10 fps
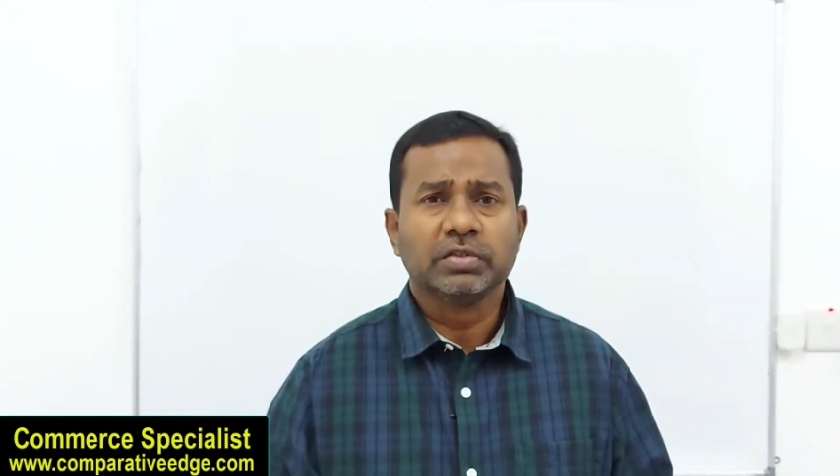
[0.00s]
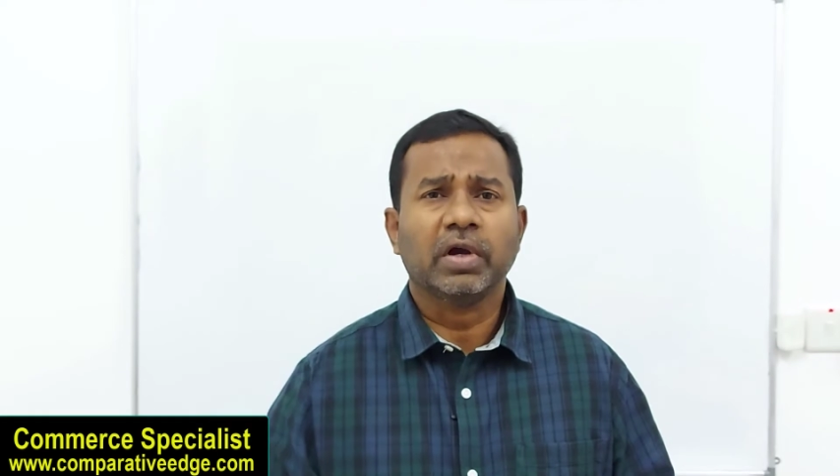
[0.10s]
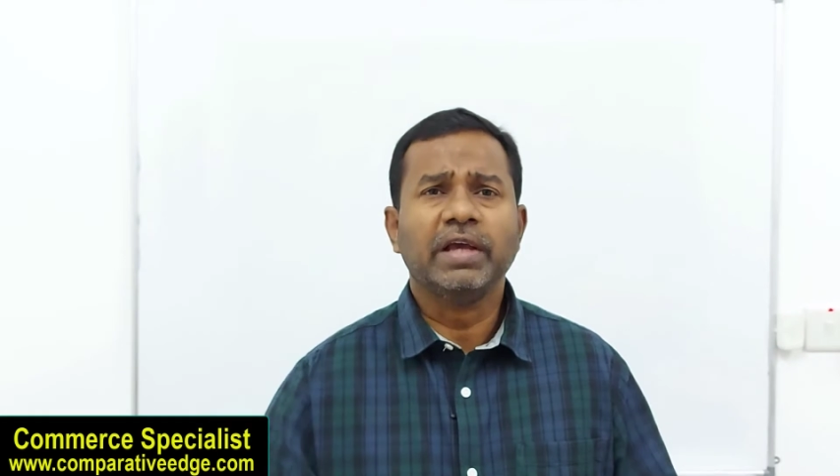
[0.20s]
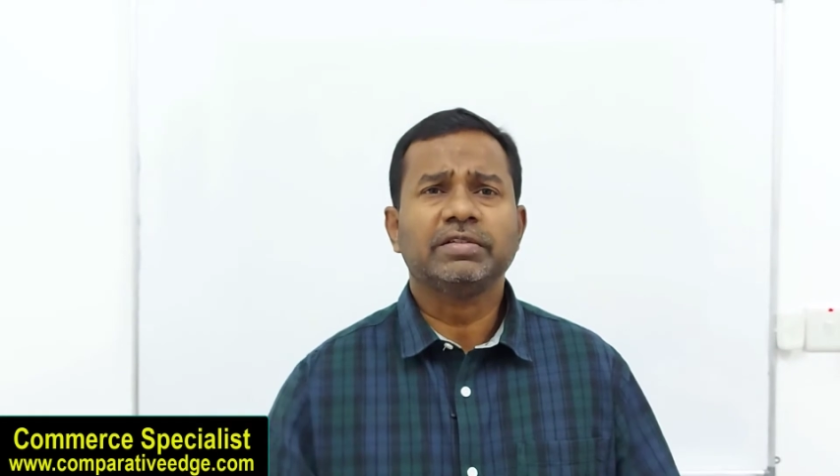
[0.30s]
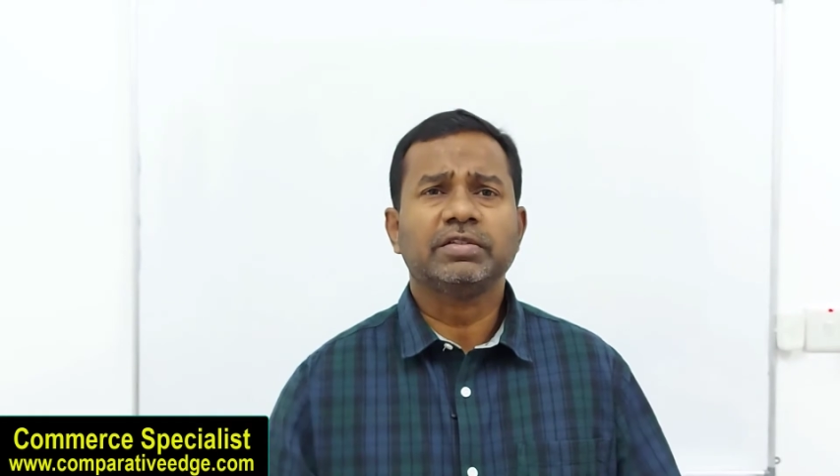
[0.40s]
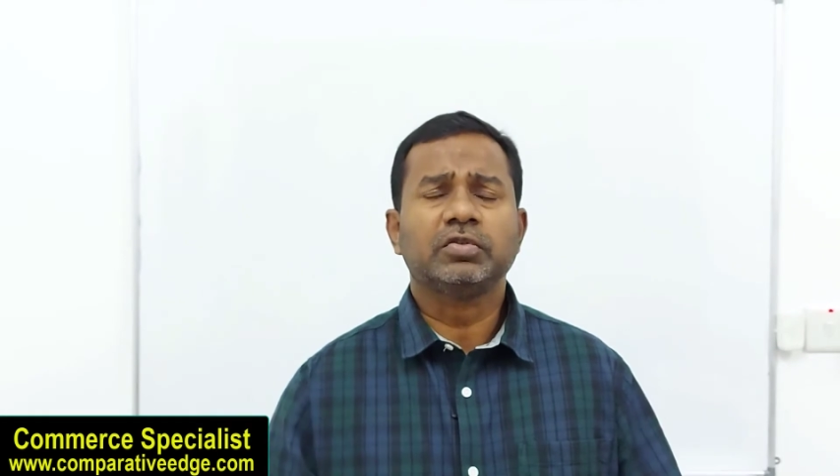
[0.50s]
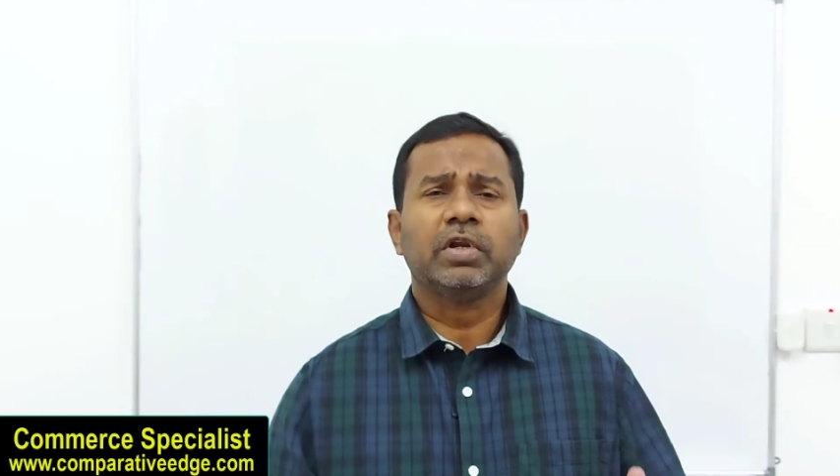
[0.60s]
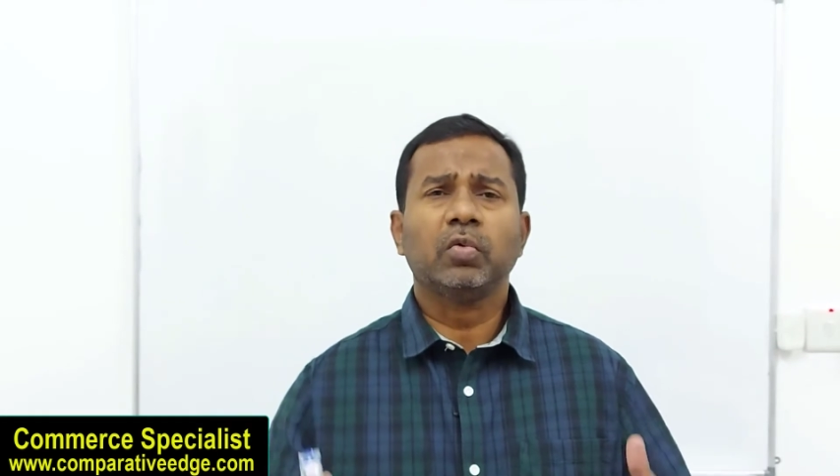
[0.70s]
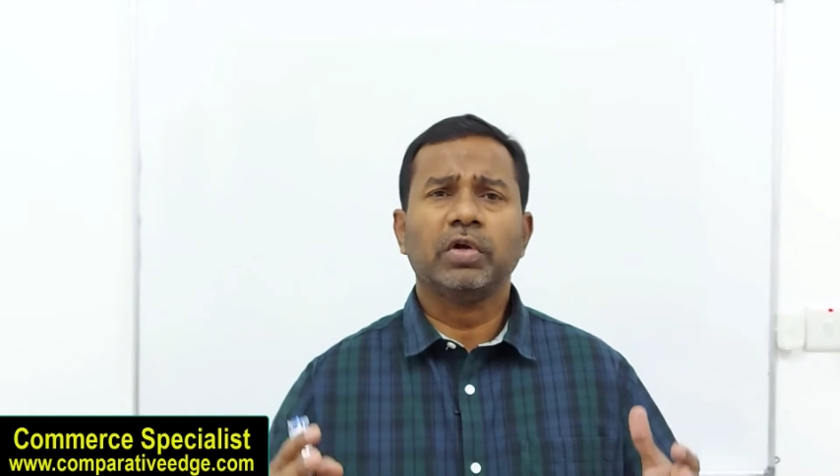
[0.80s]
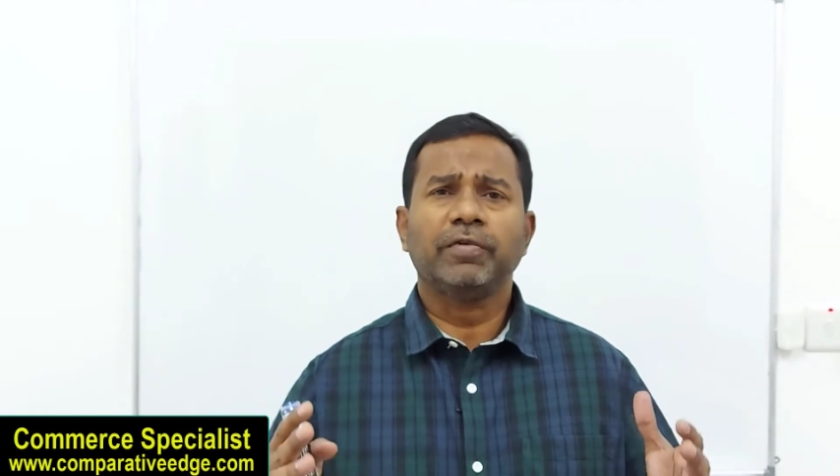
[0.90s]
So guys,
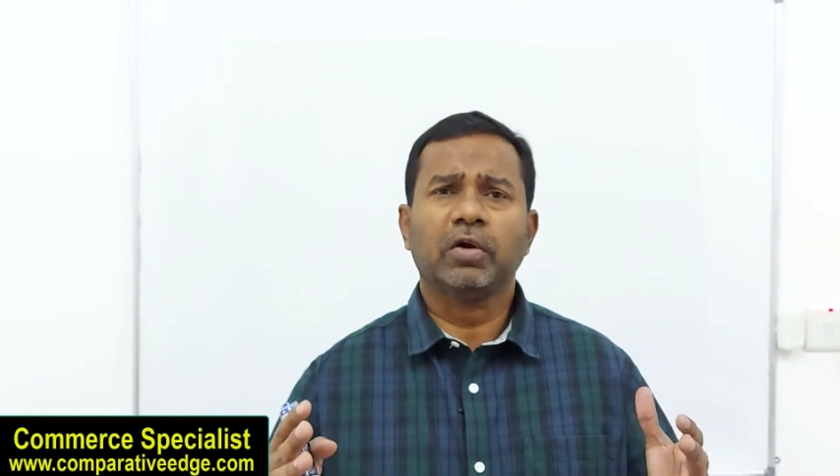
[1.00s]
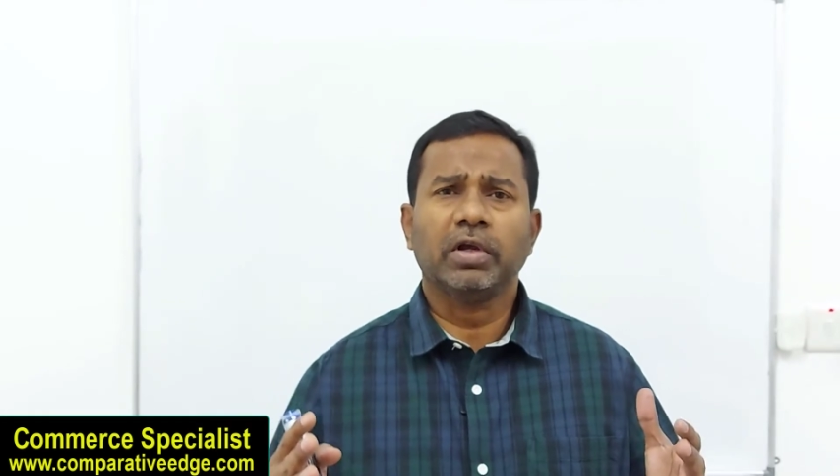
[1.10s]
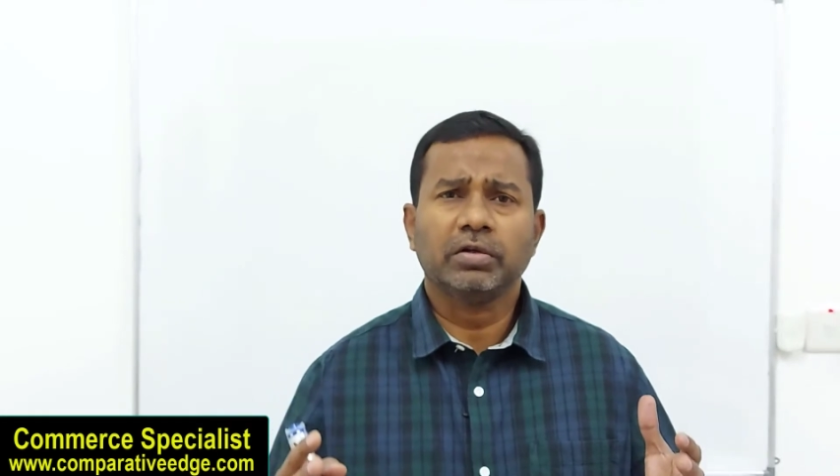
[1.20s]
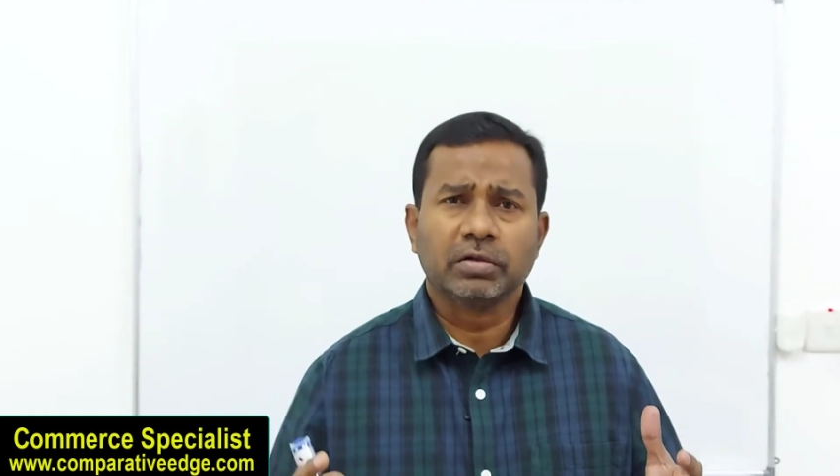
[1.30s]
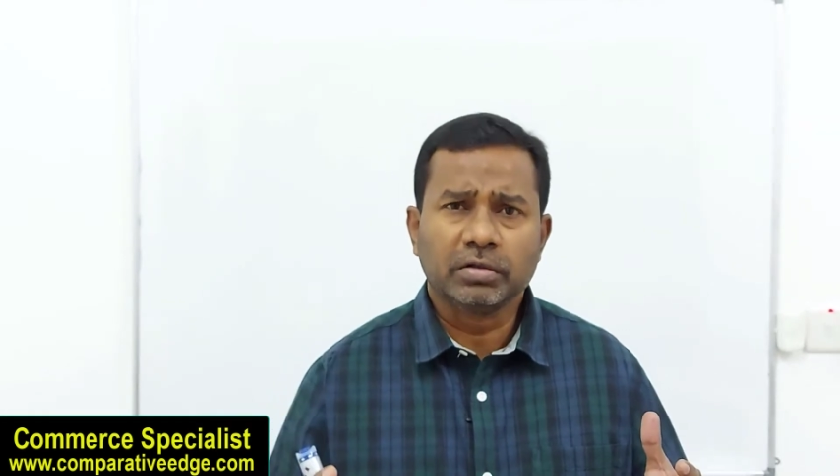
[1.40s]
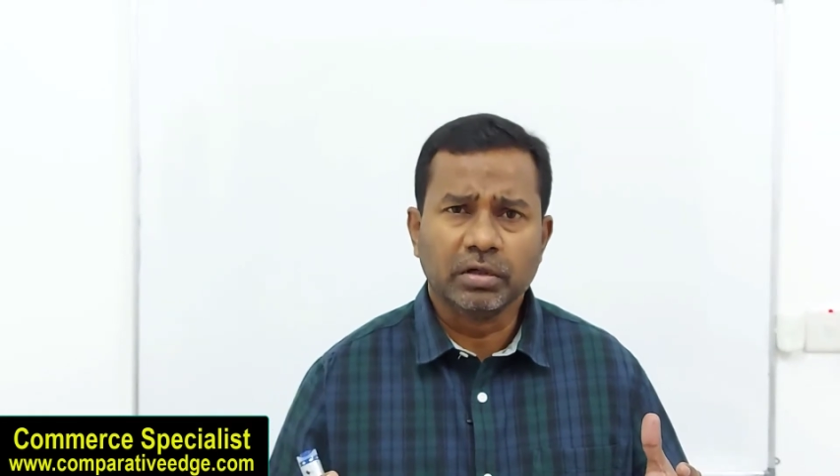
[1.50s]
today what we're going to